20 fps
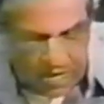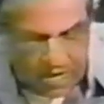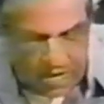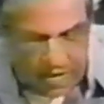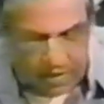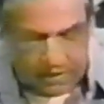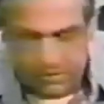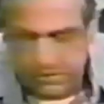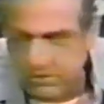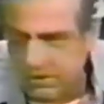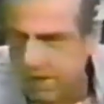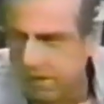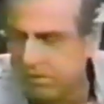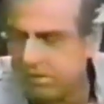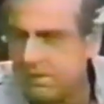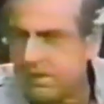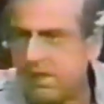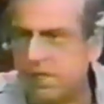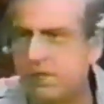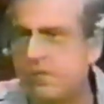and his
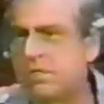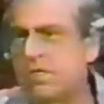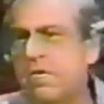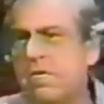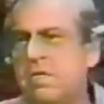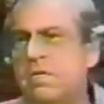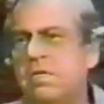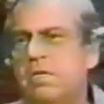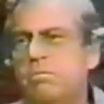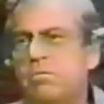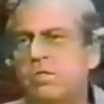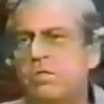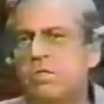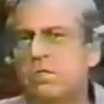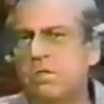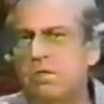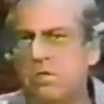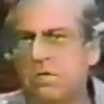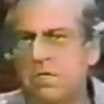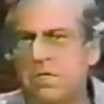secretary said,
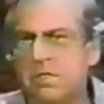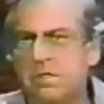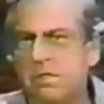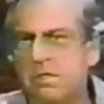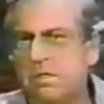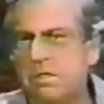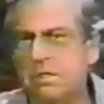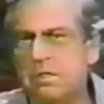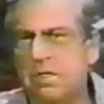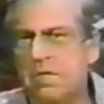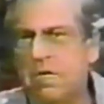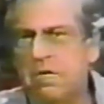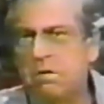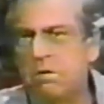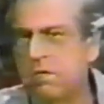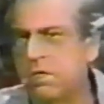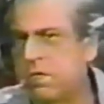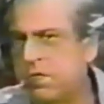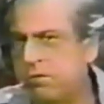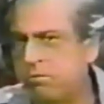Mr. Coyne can
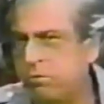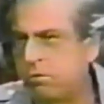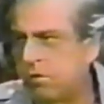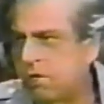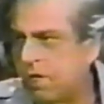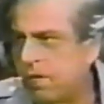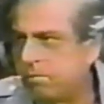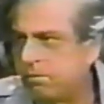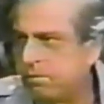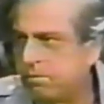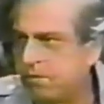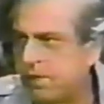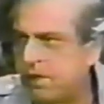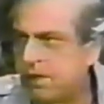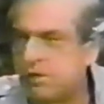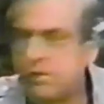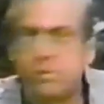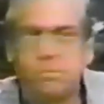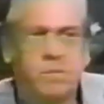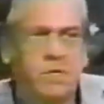only give you a couple of
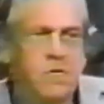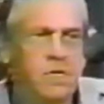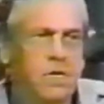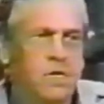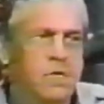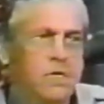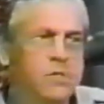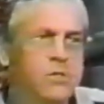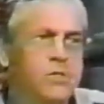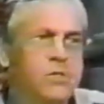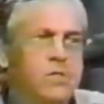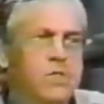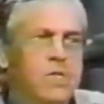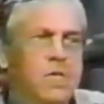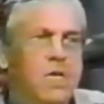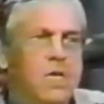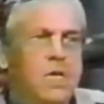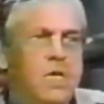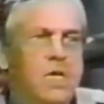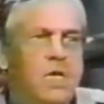minutes because
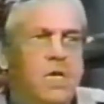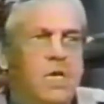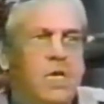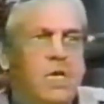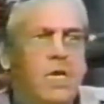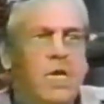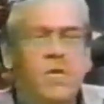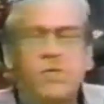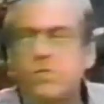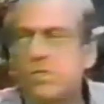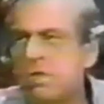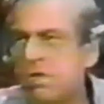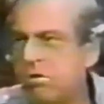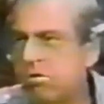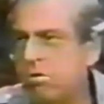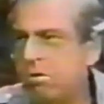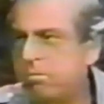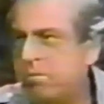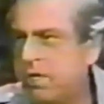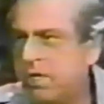he has to go
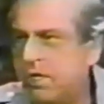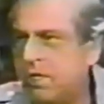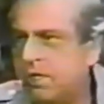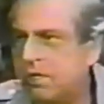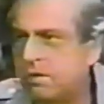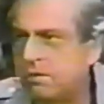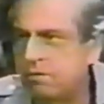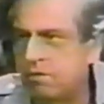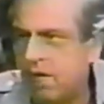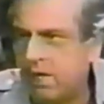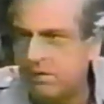to a meeting.